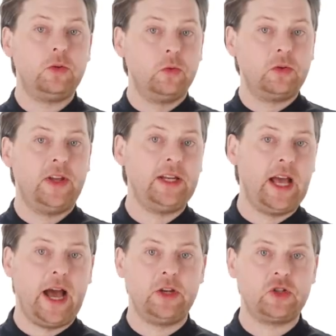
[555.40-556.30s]
adjusts
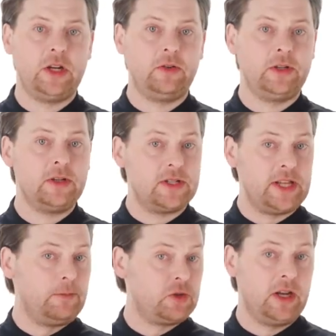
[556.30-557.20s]
all settings
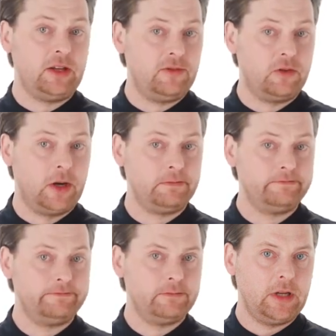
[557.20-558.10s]
automatically as needed.
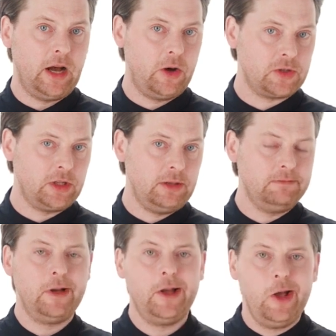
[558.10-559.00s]
In
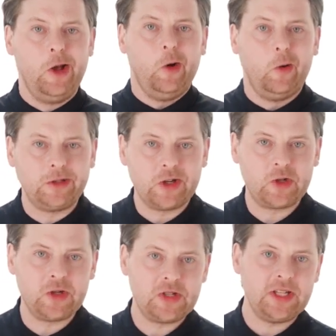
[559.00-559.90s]
addition,
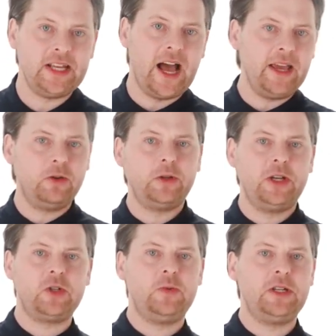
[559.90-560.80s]
iCooking Suite also
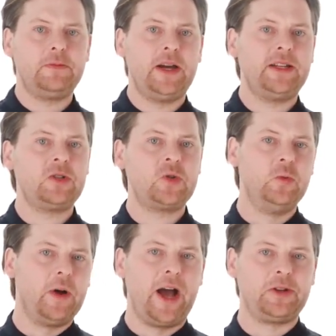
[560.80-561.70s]
supports you in the
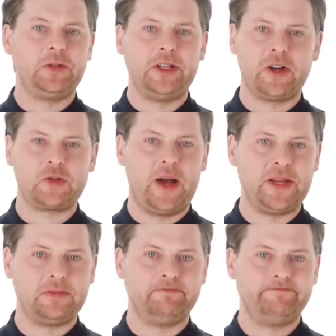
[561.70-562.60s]
preparation of your
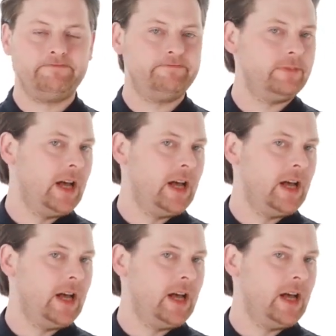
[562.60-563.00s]
food.